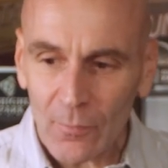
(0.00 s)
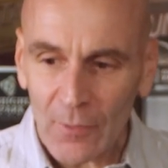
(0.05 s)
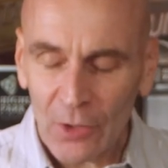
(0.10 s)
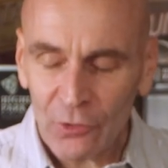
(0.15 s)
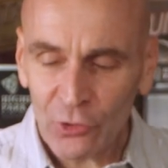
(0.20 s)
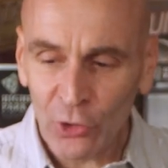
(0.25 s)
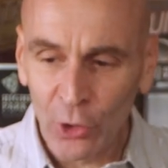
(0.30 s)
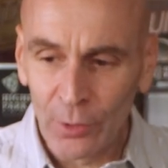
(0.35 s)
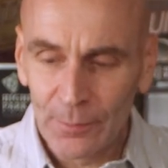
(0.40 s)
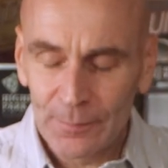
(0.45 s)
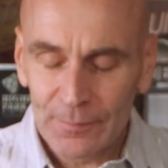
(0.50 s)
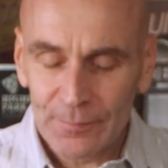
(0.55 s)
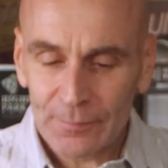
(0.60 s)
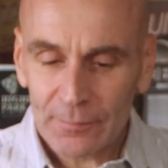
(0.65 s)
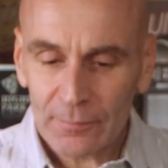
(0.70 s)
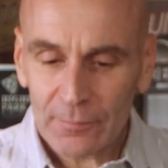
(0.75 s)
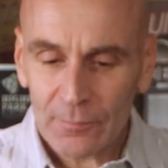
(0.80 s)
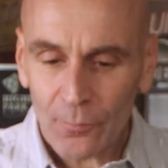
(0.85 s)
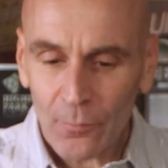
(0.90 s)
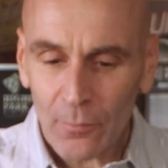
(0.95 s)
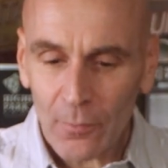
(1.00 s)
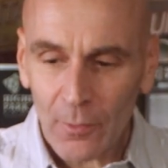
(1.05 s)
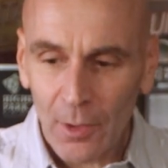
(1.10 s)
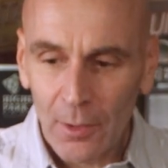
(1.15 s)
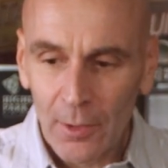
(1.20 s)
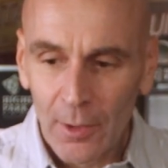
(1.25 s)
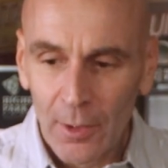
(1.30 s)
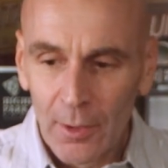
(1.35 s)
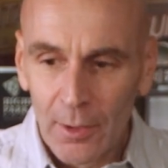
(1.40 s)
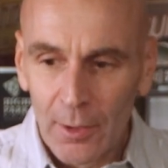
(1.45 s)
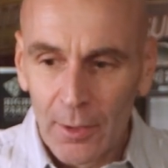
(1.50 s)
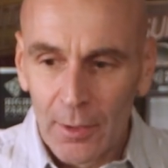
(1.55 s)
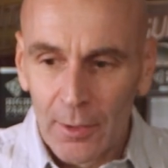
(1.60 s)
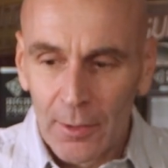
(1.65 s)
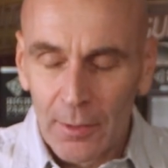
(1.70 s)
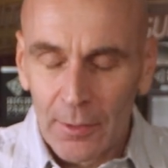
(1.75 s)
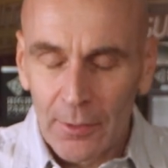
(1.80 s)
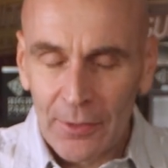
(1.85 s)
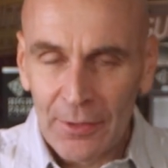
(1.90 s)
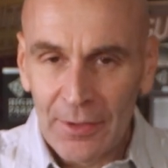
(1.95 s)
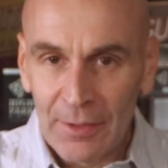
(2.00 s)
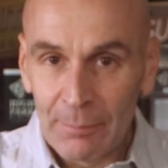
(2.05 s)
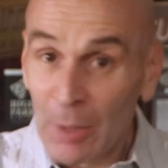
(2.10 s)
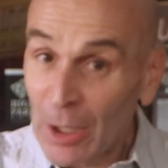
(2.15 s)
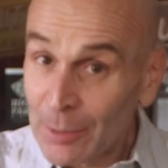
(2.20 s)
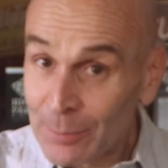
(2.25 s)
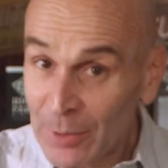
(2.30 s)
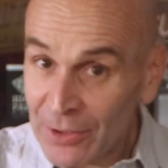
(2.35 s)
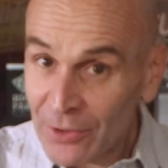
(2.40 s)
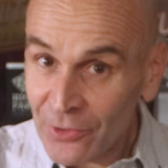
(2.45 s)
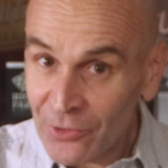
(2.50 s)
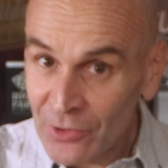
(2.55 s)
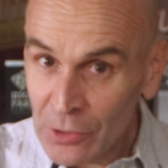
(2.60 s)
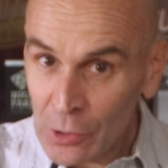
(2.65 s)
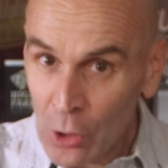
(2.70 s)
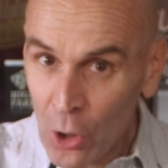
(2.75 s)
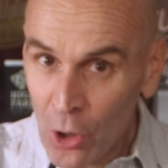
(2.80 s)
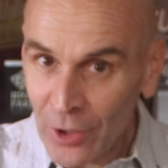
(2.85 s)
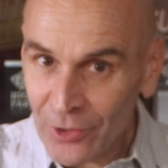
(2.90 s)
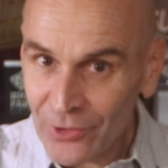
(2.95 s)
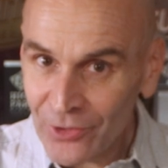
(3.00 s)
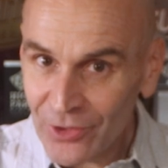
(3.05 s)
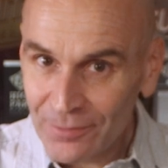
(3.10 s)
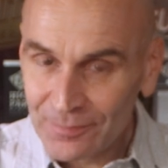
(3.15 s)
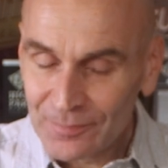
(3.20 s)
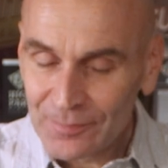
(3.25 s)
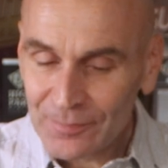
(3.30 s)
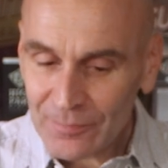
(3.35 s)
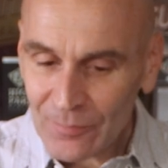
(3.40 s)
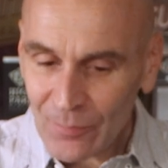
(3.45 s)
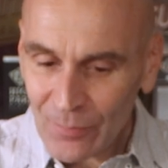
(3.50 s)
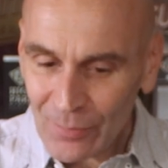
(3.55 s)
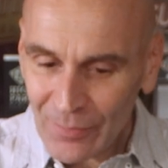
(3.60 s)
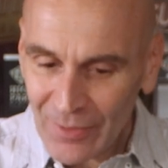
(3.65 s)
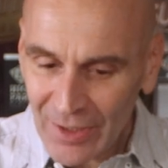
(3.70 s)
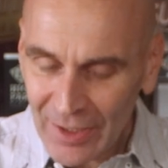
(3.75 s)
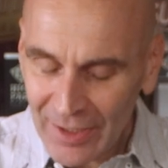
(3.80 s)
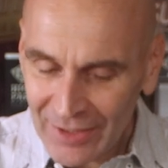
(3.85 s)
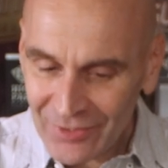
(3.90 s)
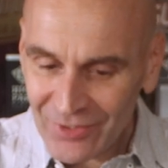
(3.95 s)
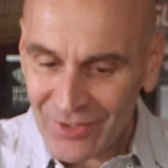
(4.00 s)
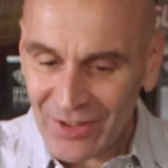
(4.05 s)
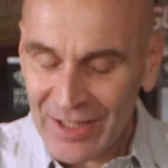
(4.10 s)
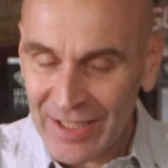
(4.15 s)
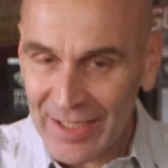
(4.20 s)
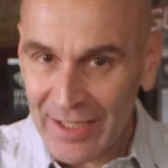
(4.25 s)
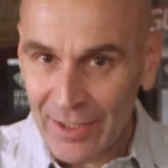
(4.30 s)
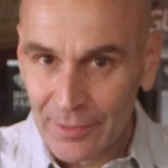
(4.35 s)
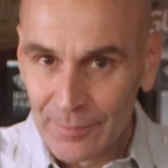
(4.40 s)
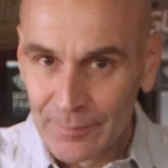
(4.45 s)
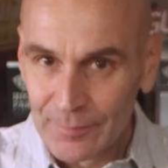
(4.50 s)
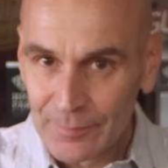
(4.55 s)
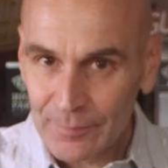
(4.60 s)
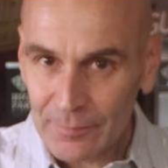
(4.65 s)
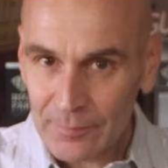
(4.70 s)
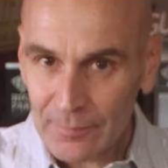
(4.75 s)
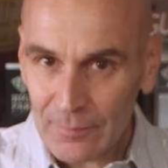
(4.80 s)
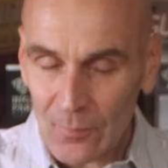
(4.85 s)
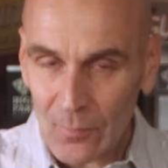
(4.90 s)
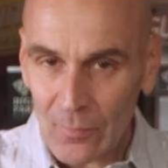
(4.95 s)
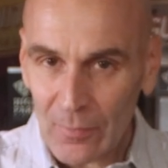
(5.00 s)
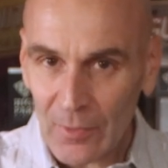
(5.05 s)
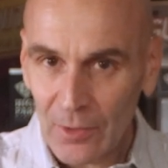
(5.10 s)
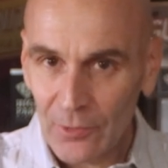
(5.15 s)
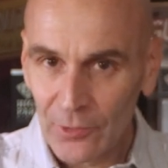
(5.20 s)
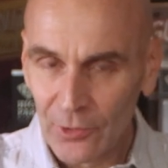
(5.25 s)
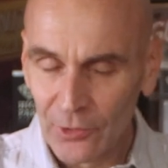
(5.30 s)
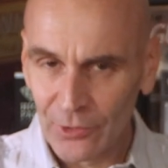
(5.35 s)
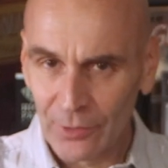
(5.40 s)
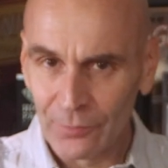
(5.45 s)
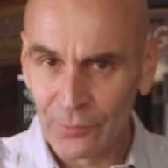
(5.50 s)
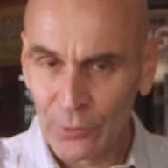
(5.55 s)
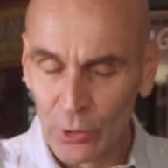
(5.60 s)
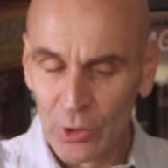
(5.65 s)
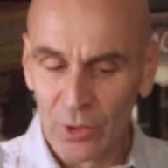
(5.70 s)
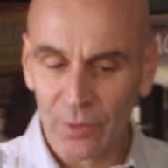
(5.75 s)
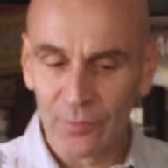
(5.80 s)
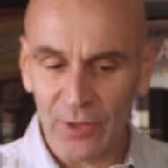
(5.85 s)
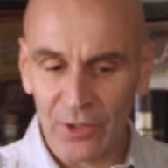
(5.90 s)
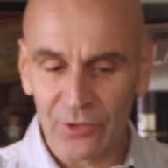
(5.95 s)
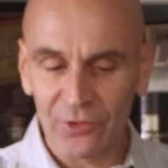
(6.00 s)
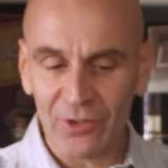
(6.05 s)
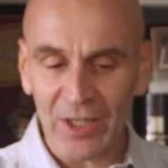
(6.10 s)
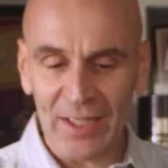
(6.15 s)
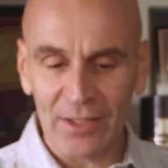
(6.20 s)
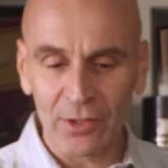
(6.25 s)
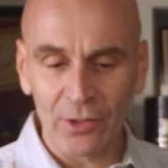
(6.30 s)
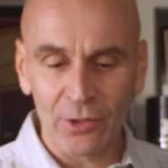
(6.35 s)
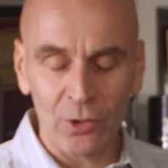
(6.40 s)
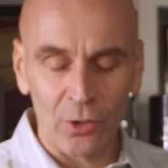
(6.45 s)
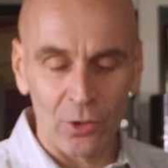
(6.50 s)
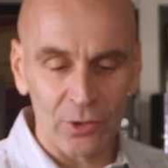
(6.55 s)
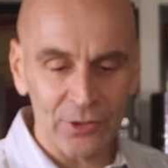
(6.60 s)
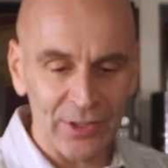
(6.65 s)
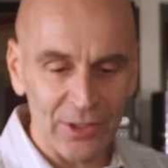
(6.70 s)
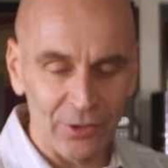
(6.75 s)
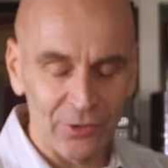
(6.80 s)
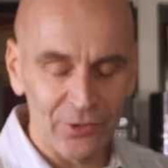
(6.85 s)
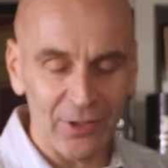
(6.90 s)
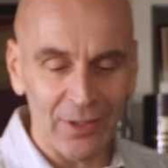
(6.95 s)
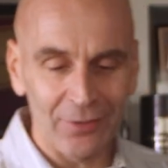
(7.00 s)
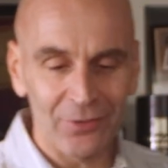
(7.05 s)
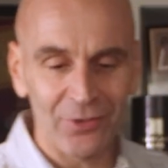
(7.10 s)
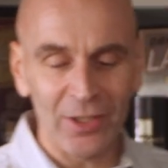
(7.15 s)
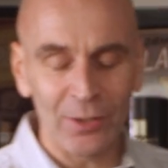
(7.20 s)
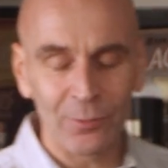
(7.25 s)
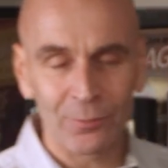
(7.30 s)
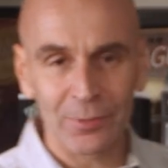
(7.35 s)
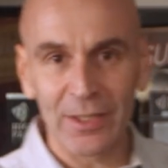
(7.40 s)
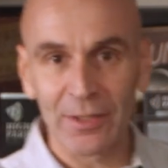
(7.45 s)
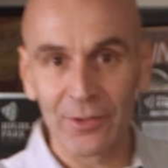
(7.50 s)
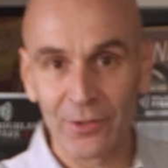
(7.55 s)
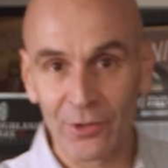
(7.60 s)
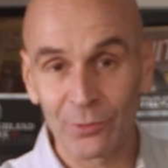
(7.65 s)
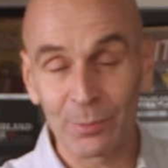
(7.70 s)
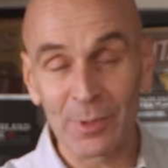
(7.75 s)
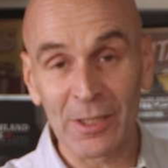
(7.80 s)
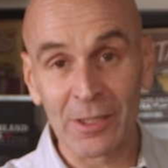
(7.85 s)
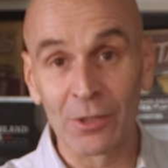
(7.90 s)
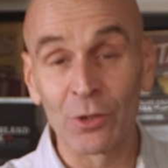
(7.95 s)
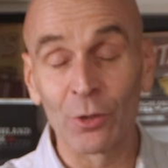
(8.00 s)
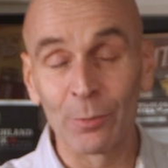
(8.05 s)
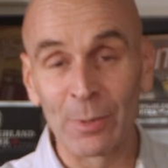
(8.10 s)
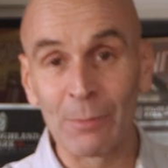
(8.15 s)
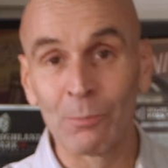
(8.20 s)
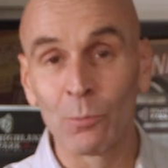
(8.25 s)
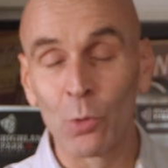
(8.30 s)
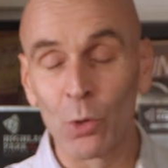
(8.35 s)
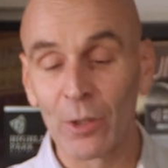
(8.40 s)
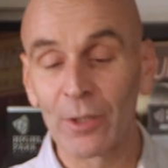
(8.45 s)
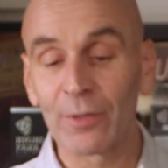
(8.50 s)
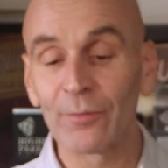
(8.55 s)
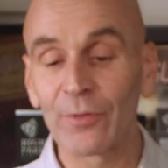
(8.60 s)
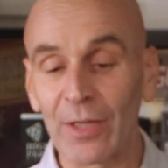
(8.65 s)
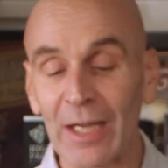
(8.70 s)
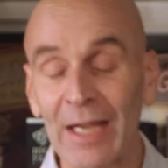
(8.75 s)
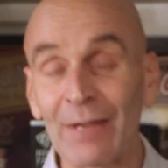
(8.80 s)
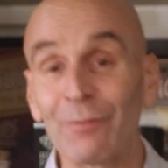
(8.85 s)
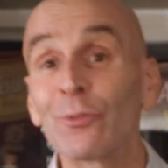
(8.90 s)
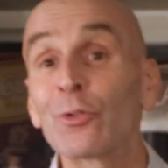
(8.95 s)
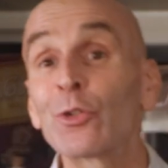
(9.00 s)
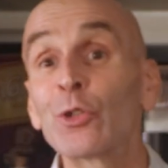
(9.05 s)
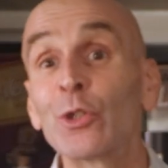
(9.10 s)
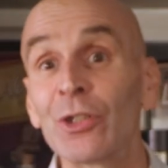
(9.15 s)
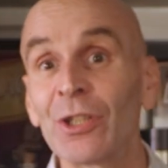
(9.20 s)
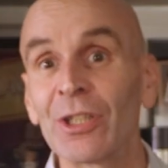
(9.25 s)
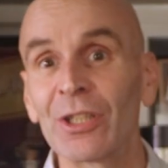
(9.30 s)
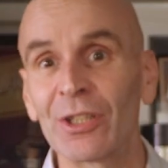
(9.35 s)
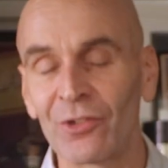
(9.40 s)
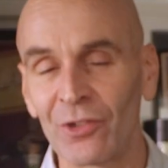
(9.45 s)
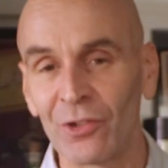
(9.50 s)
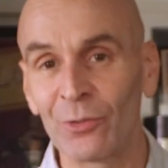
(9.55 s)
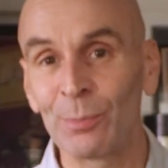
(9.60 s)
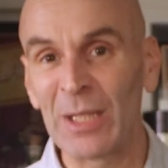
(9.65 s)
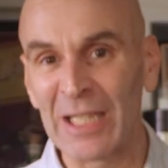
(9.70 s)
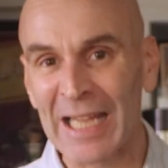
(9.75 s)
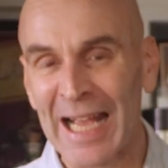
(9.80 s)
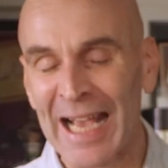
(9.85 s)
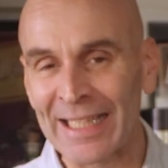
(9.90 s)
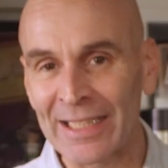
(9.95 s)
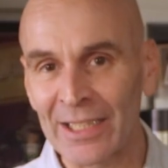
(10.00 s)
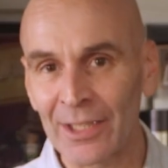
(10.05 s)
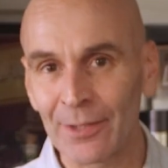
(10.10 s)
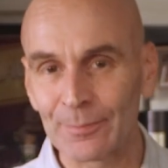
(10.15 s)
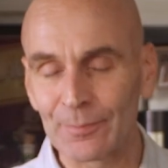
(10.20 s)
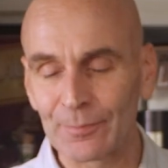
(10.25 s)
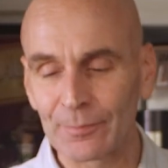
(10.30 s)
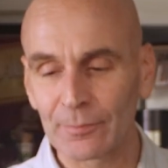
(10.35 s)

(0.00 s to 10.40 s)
So, the bourbon isn't lost. It's there. There's a few of the cider cocktails that I've seen where there's been a little bit more of that fruitiness has been added.